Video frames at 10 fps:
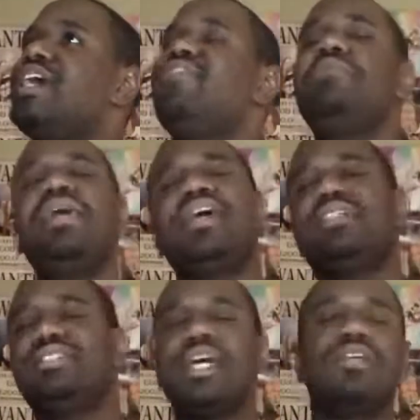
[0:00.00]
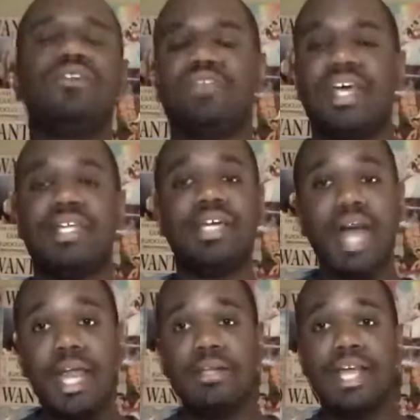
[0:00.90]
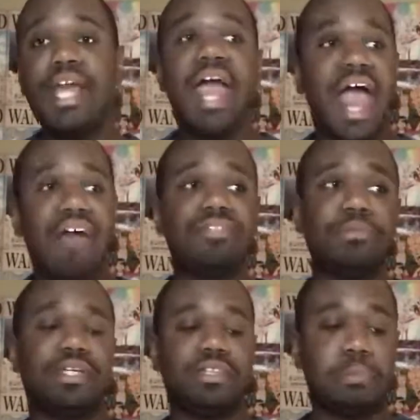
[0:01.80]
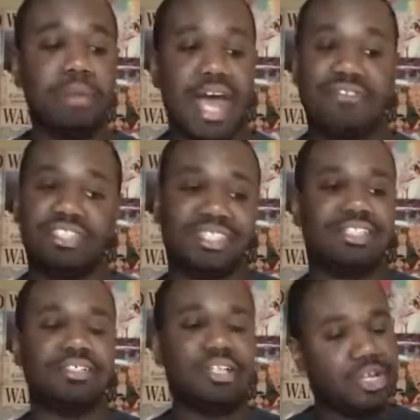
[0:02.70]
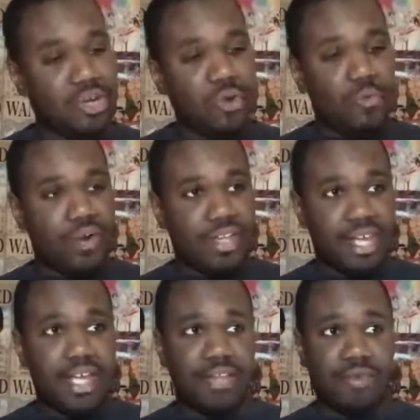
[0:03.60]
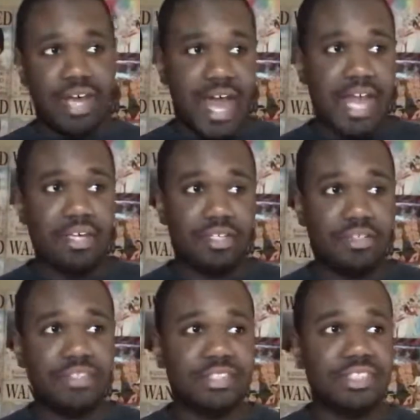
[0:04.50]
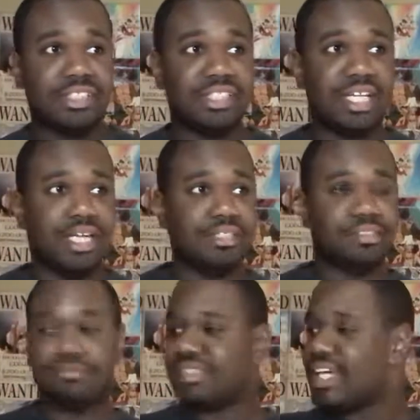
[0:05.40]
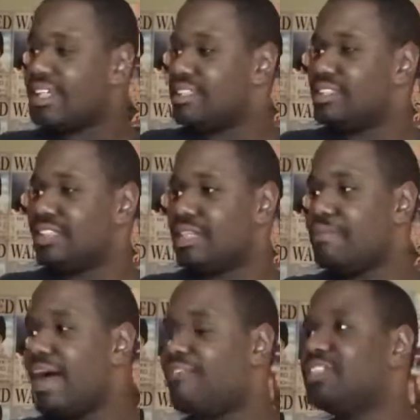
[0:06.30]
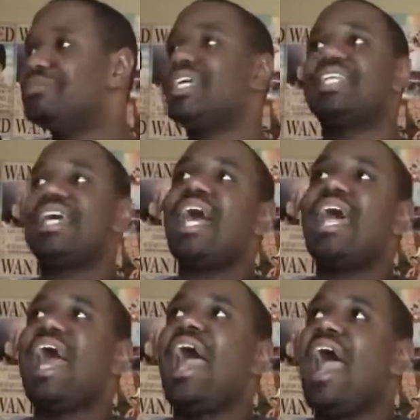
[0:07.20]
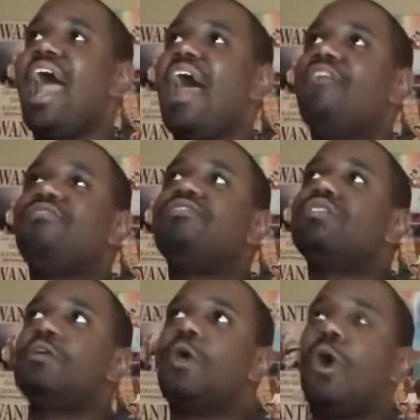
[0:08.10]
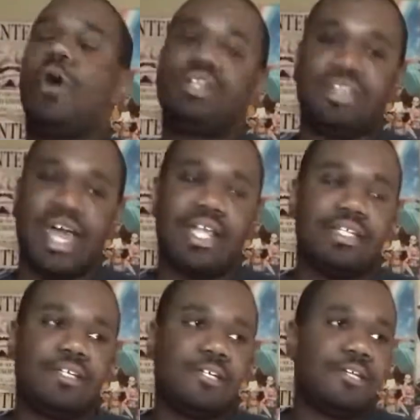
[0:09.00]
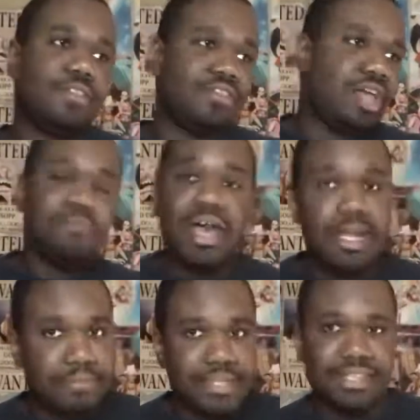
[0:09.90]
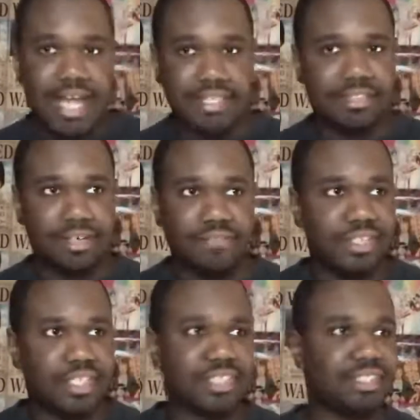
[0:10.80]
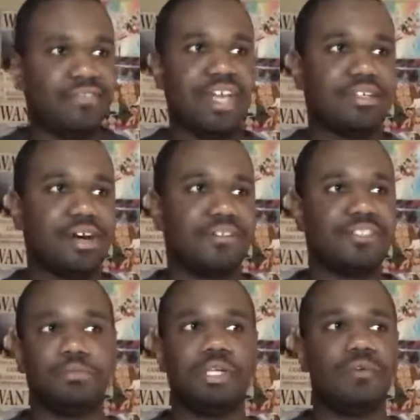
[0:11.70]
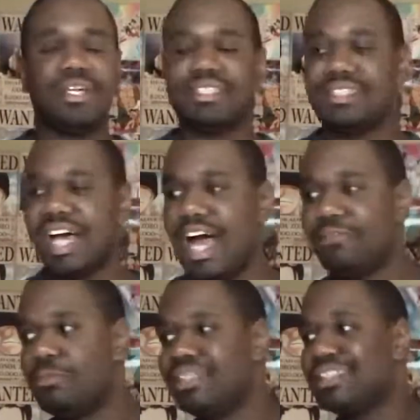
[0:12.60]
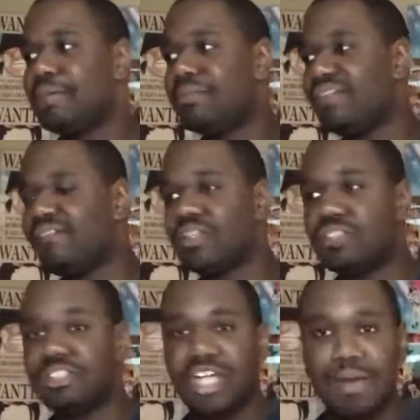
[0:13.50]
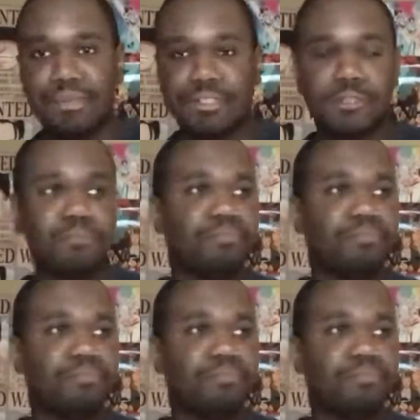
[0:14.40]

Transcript: if they make a second OVA, they have to put the bath scene where they had a Yuri scene and some sex scenes in the bath scene. Like, they gotta have all of that. They better put that stuff in there, because if they don't, it'll be a waste of time. They'll be skipping the further chapters.